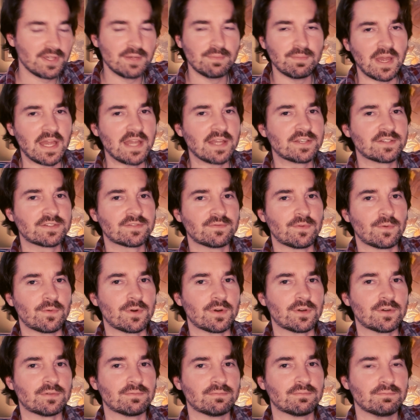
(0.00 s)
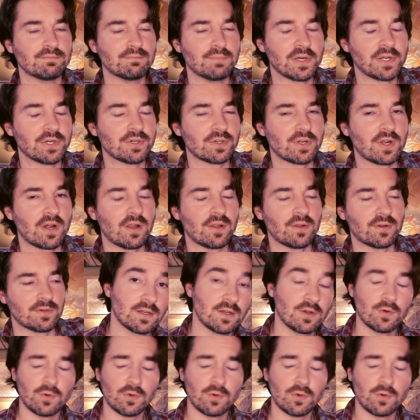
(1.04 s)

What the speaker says: makes for better color.